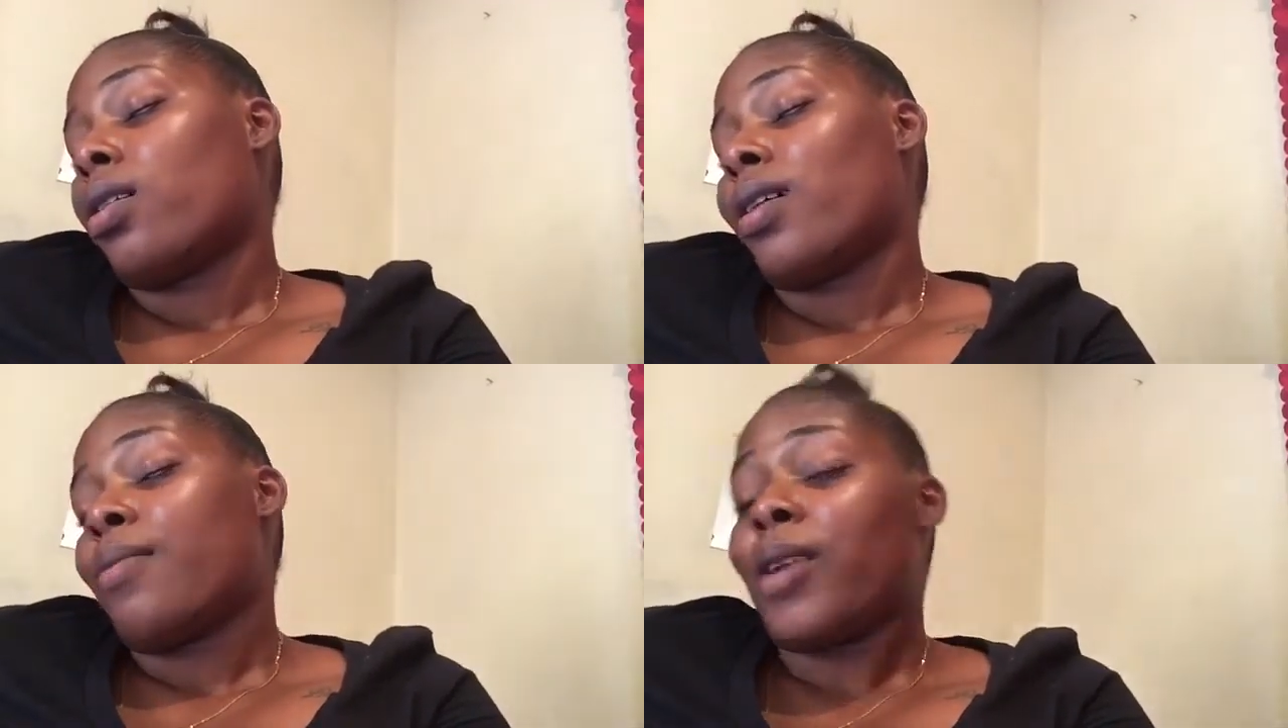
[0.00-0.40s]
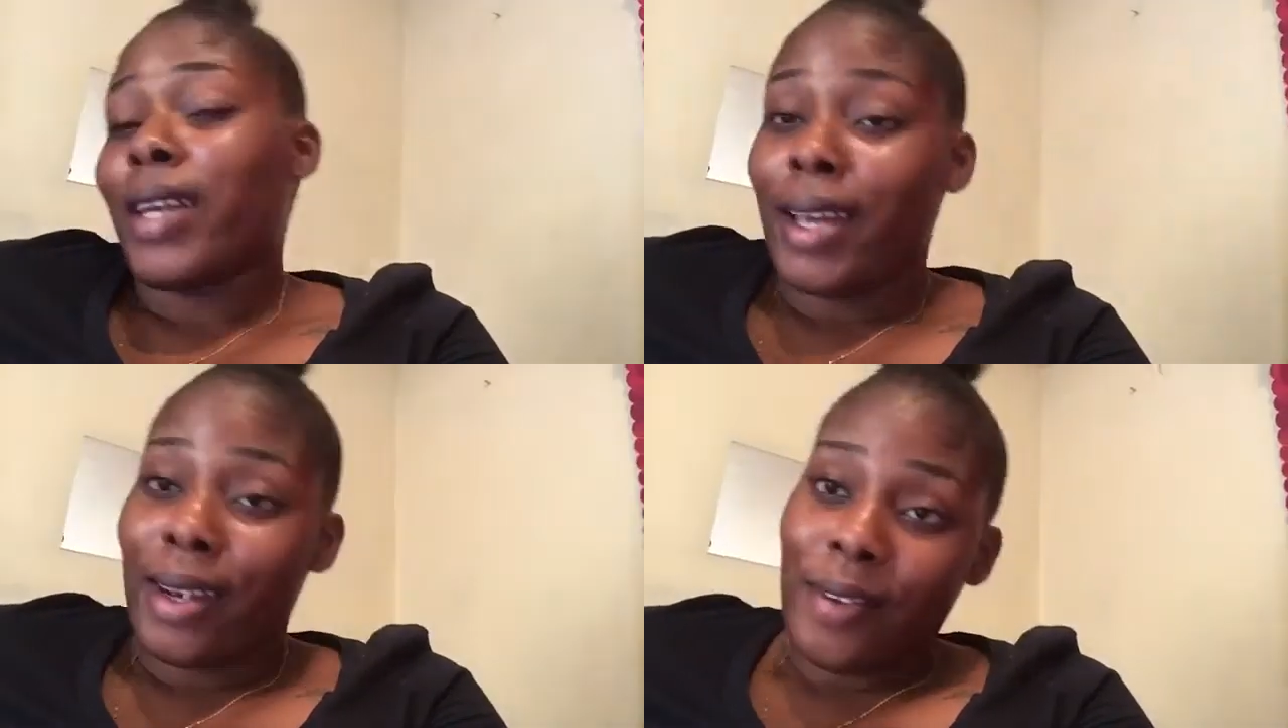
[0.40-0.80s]
I'm gonna
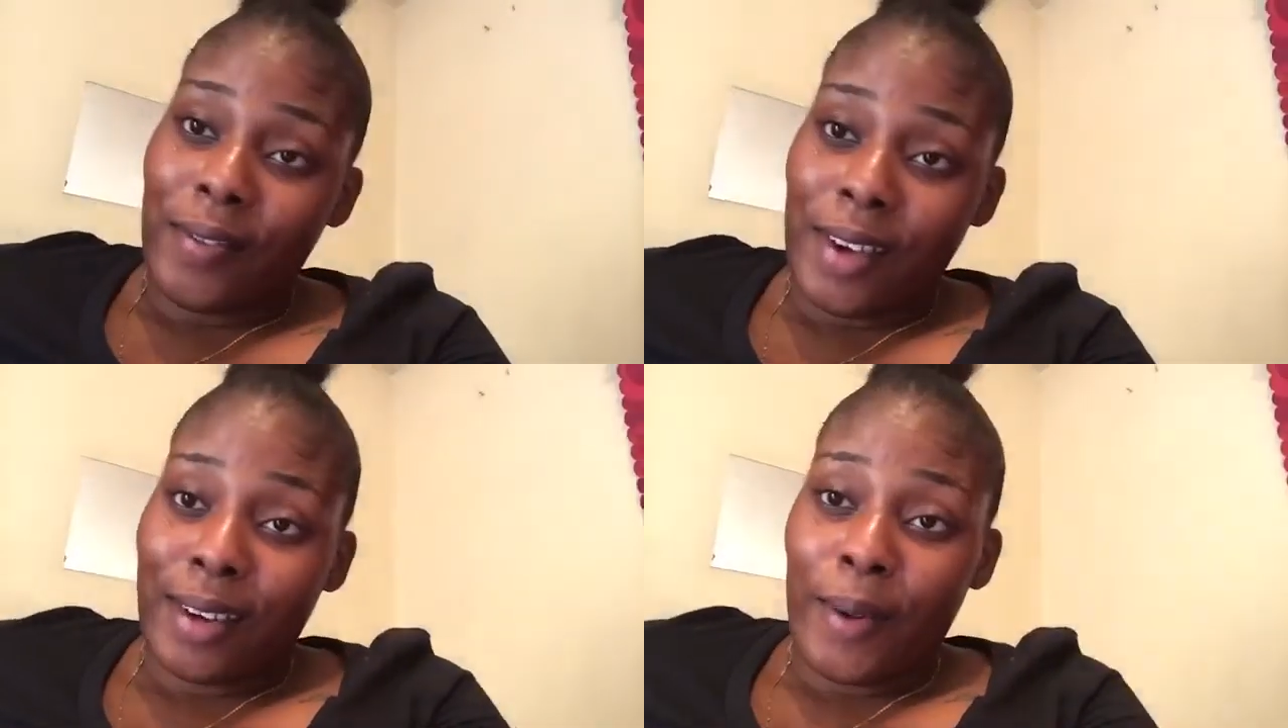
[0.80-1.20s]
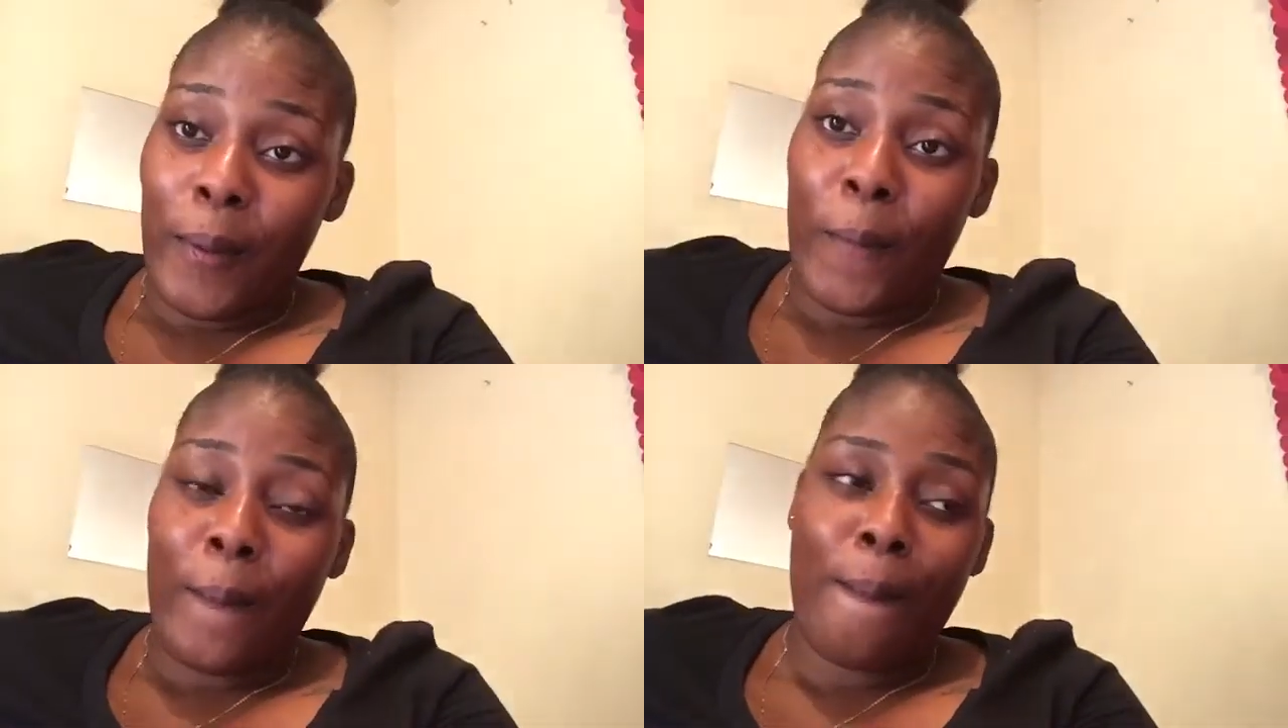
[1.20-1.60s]
end the vlog
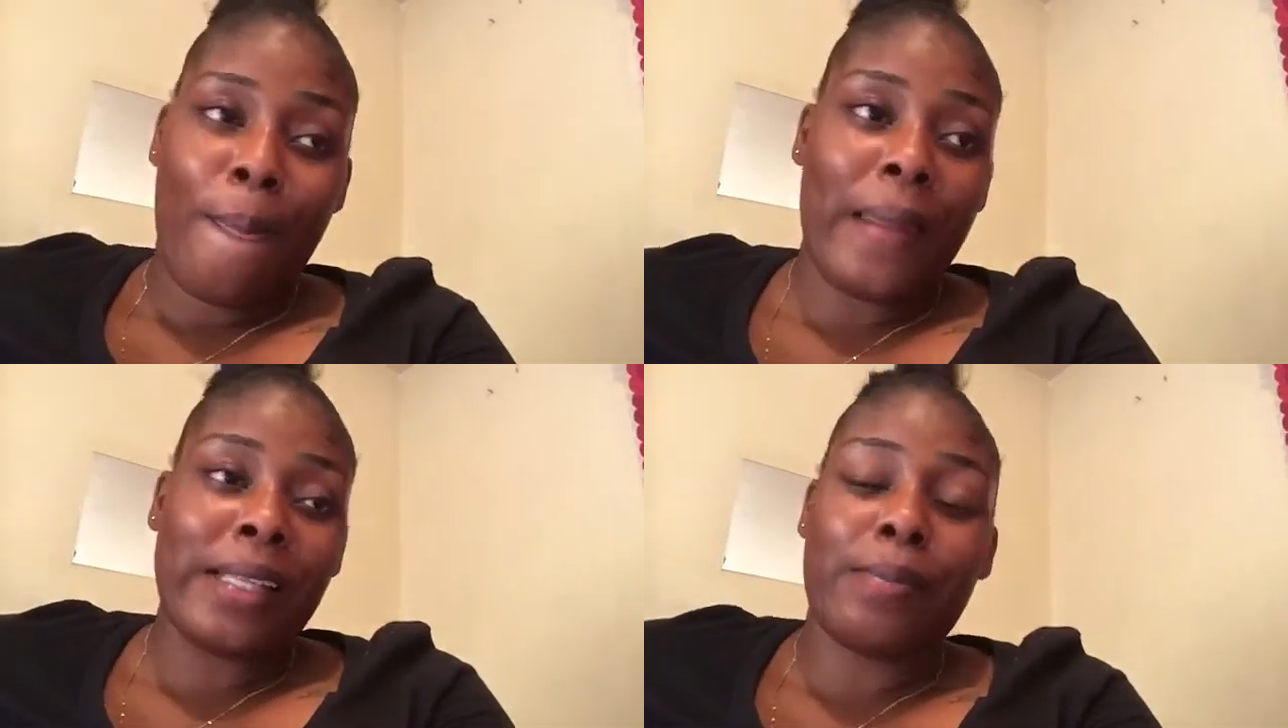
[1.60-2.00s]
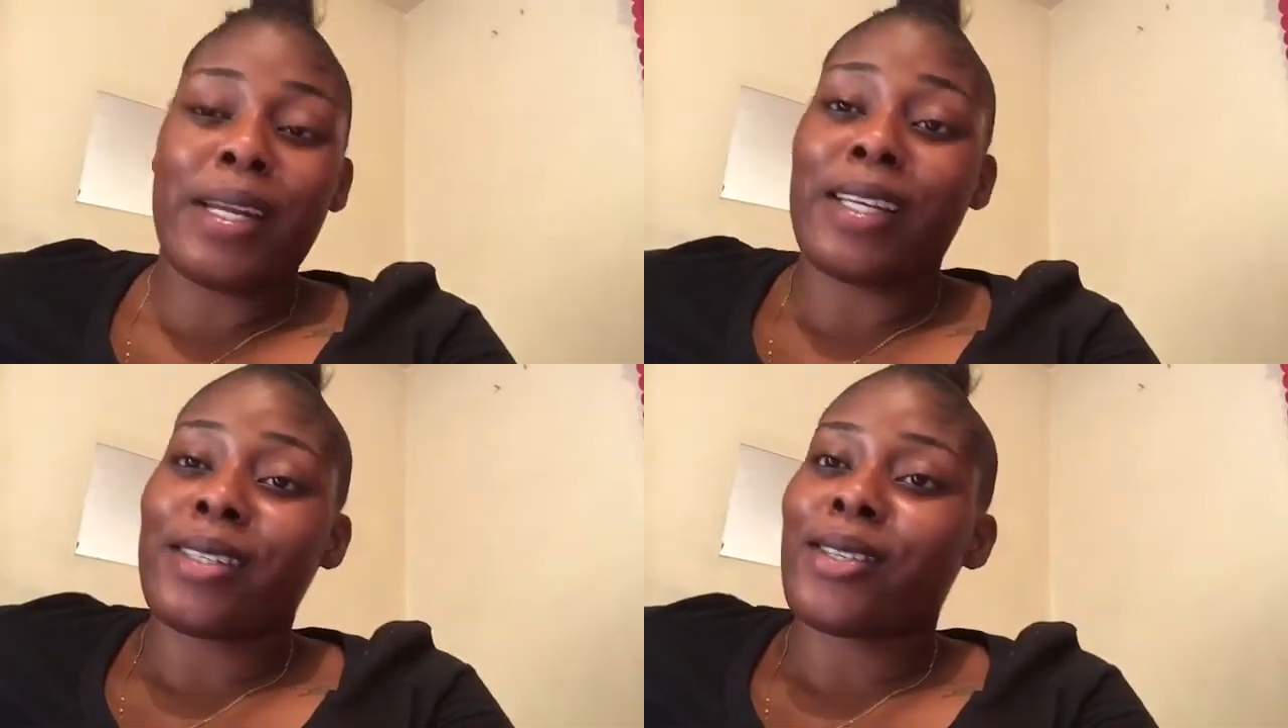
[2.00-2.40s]
now. It's been
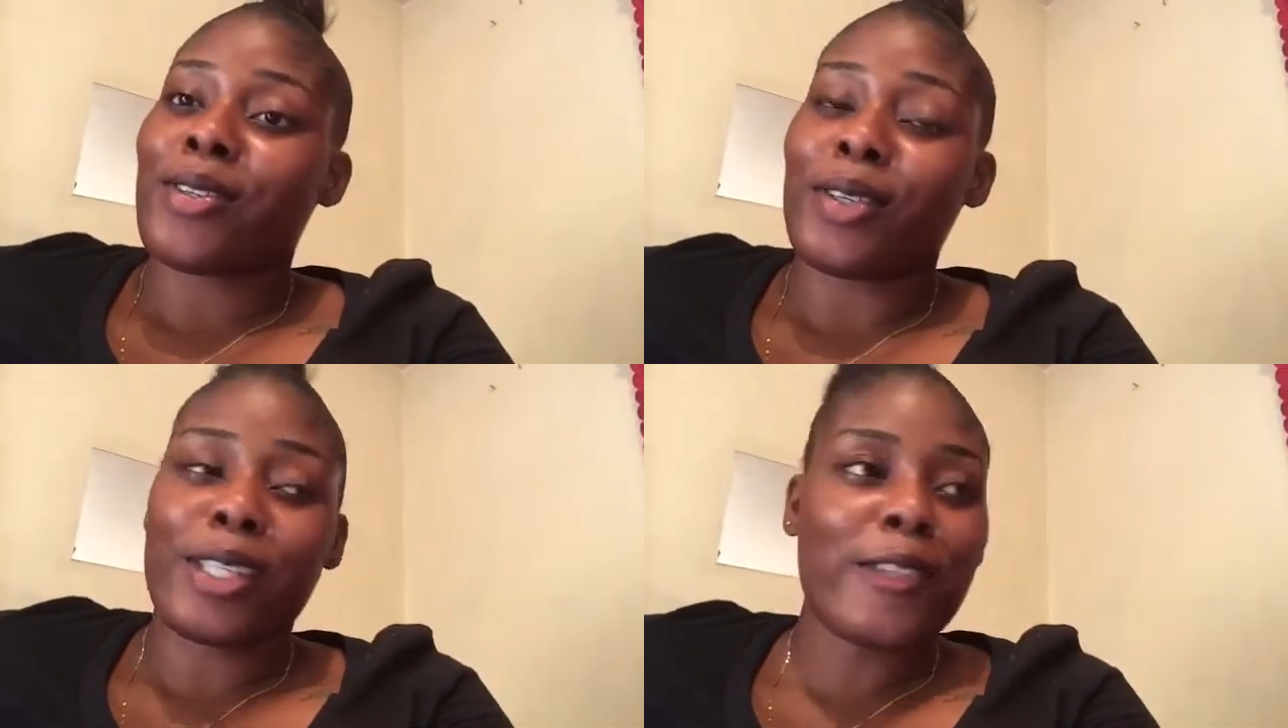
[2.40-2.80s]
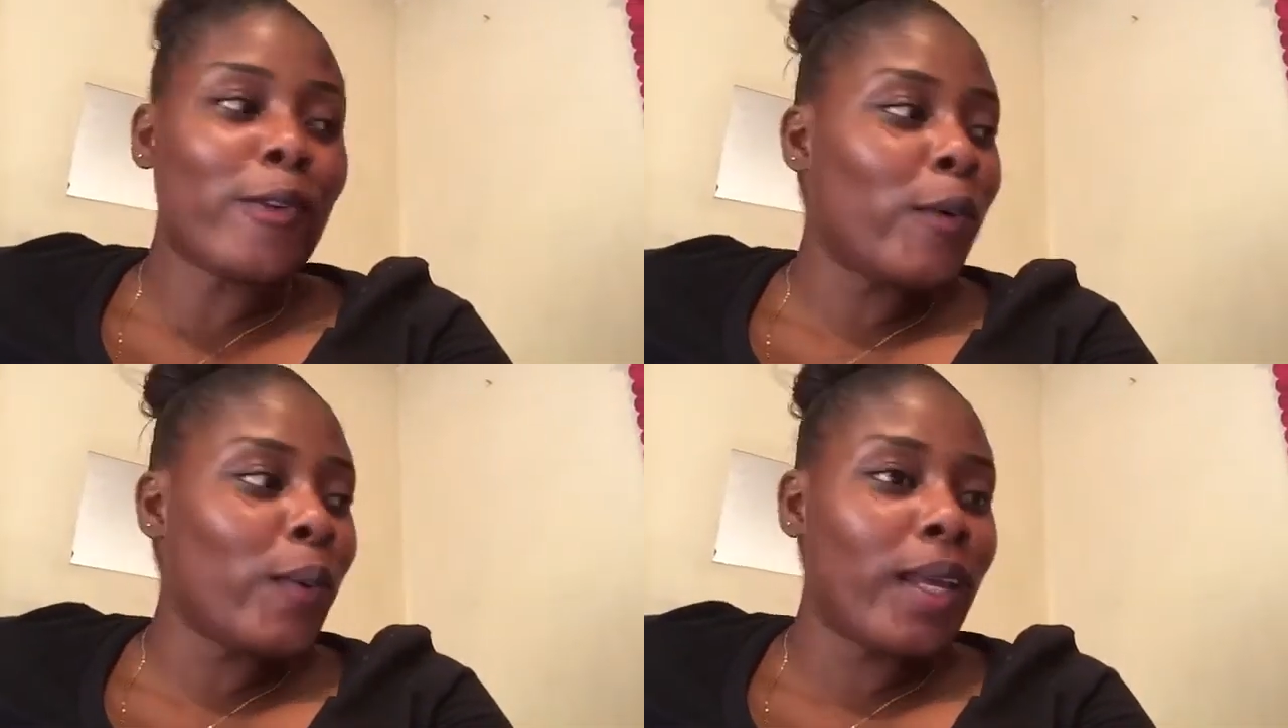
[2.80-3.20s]
a
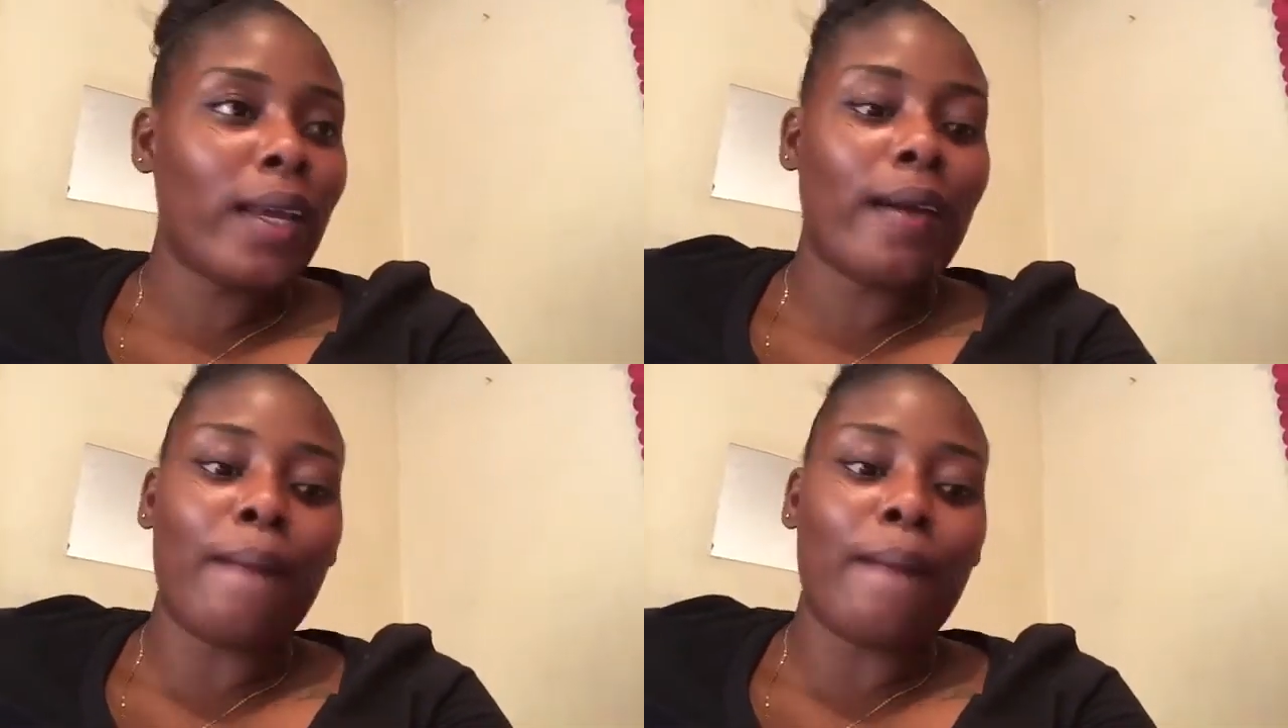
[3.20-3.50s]
stressful week,